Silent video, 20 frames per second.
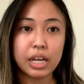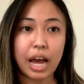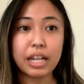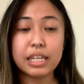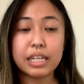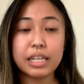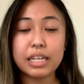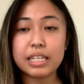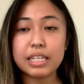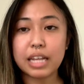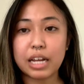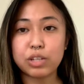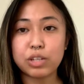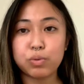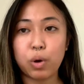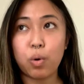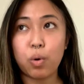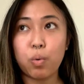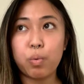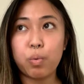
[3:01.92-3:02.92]
At least that's
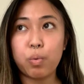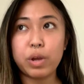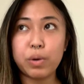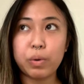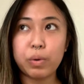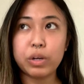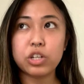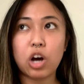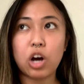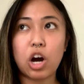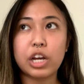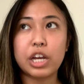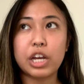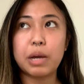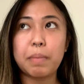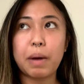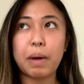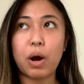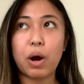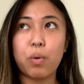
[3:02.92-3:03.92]
what we were
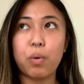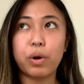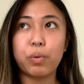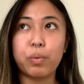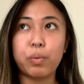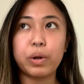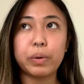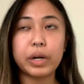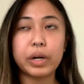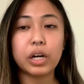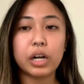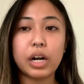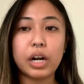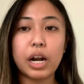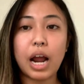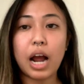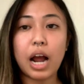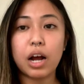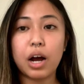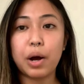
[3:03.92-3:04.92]
talking about when we were
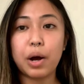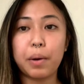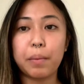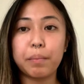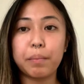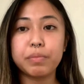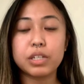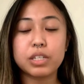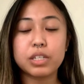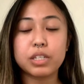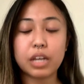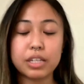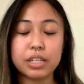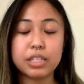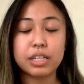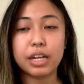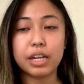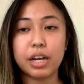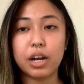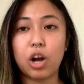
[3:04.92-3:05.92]

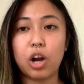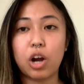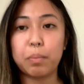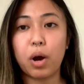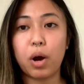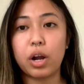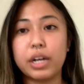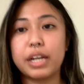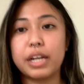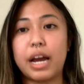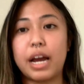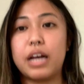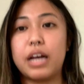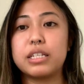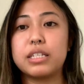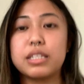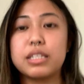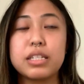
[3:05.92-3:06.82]
discussing our podcast.